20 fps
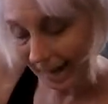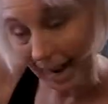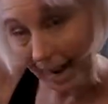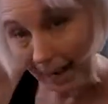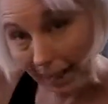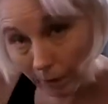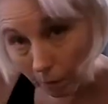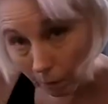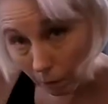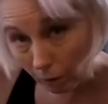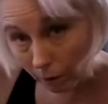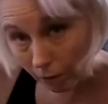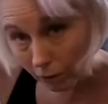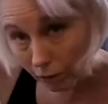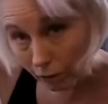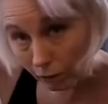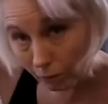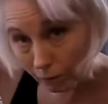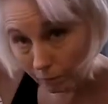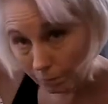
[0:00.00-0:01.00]
add water
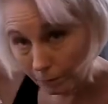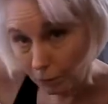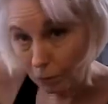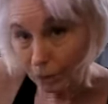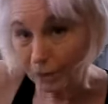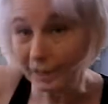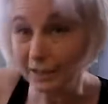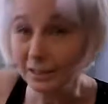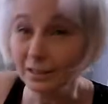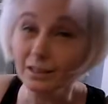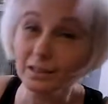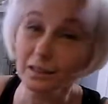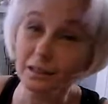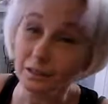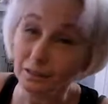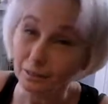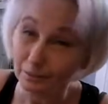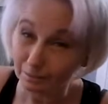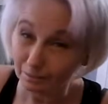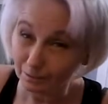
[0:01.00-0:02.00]
to it, but you can't
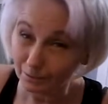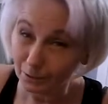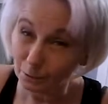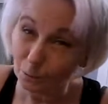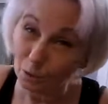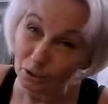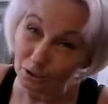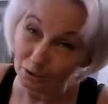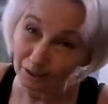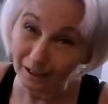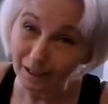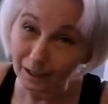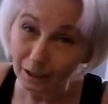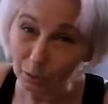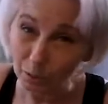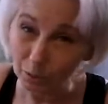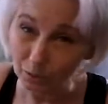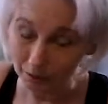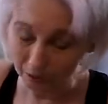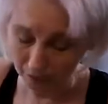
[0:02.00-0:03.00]
take the water
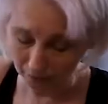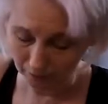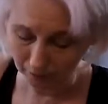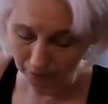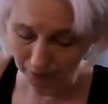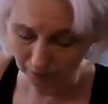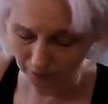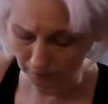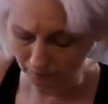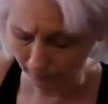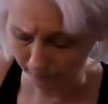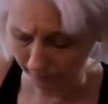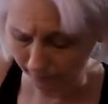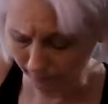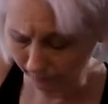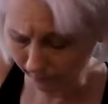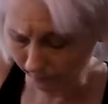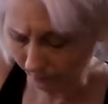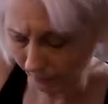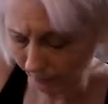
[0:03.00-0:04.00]
out.
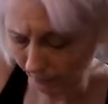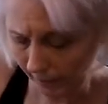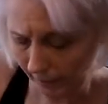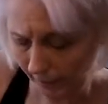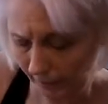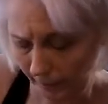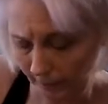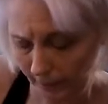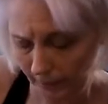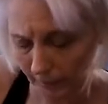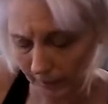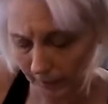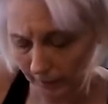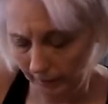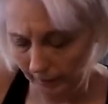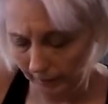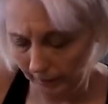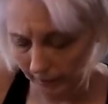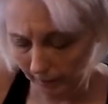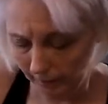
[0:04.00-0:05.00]
Okay,
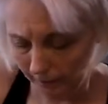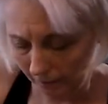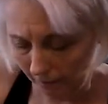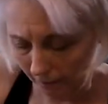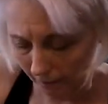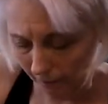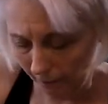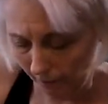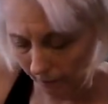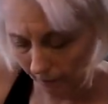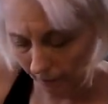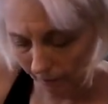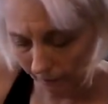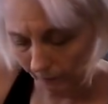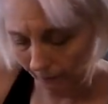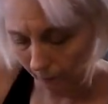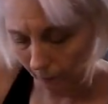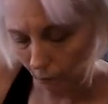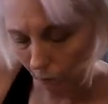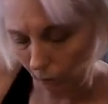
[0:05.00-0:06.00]
now
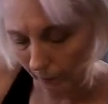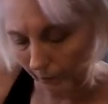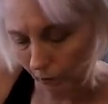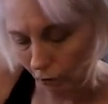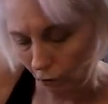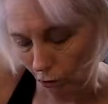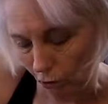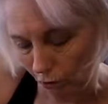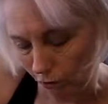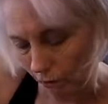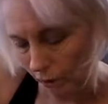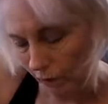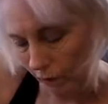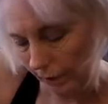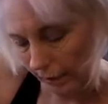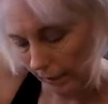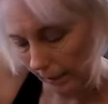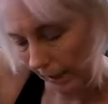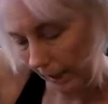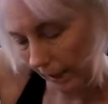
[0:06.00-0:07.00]
when you're
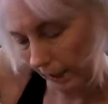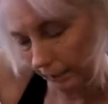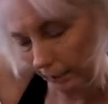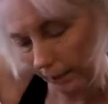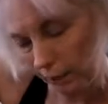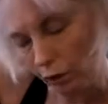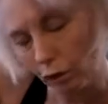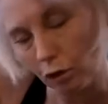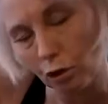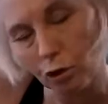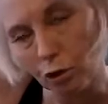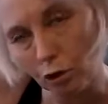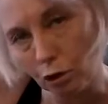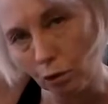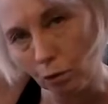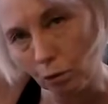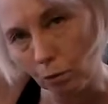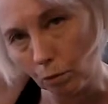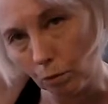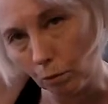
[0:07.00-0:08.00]
having to
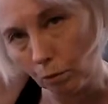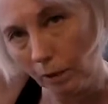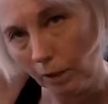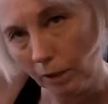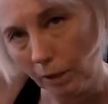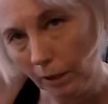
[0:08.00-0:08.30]
do